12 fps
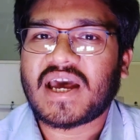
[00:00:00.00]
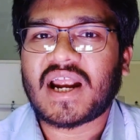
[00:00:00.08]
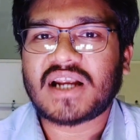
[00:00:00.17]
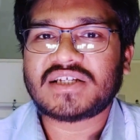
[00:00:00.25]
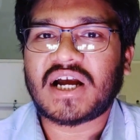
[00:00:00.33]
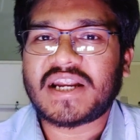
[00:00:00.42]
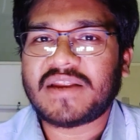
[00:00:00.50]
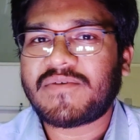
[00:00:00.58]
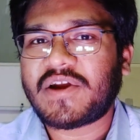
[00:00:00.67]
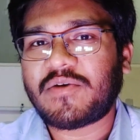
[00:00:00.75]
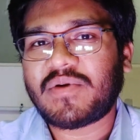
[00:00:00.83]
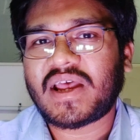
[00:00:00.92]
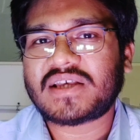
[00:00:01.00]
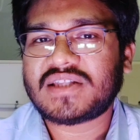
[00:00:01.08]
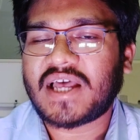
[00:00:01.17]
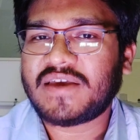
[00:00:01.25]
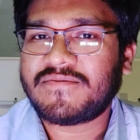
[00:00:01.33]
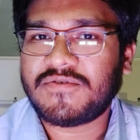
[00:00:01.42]
certain phenomena like
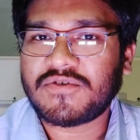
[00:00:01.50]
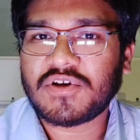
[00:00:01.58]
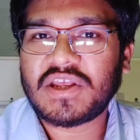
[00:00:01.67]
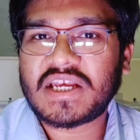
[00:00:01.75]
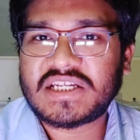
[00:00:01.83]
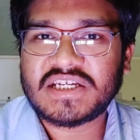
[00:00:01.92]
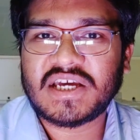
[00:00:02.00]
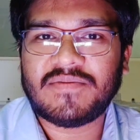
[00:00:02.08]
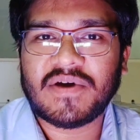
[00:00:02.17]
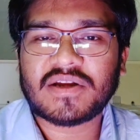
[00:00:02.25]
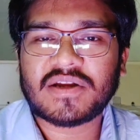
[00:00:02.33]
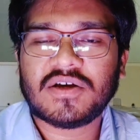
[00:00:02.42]
photoelectric effect